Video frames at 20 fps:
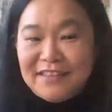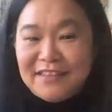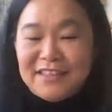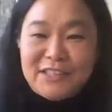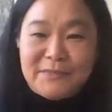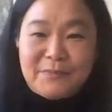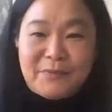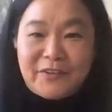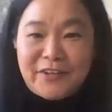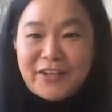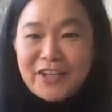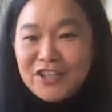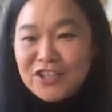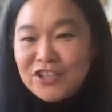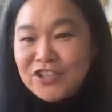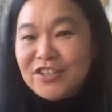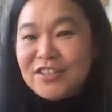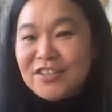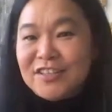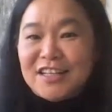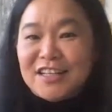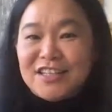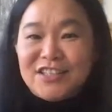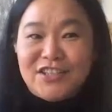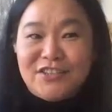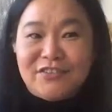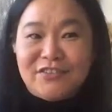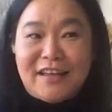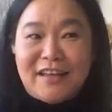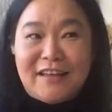inspiration, I
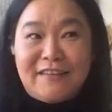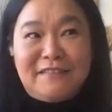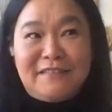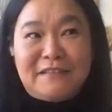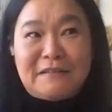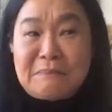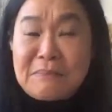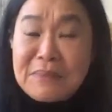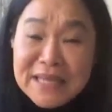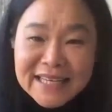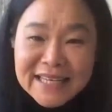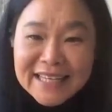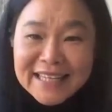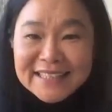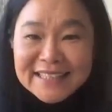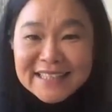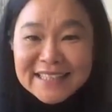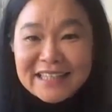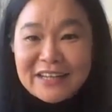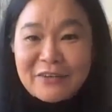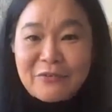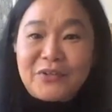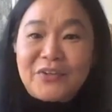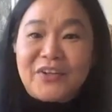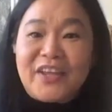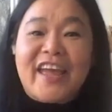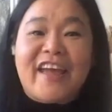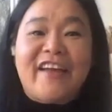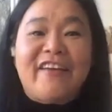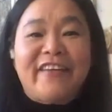still have the meanings that I
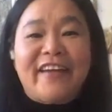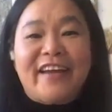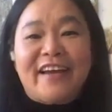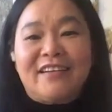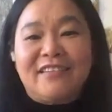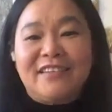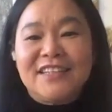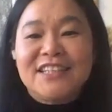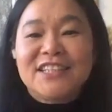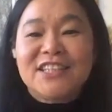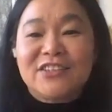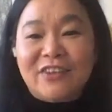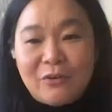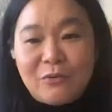want to carry out.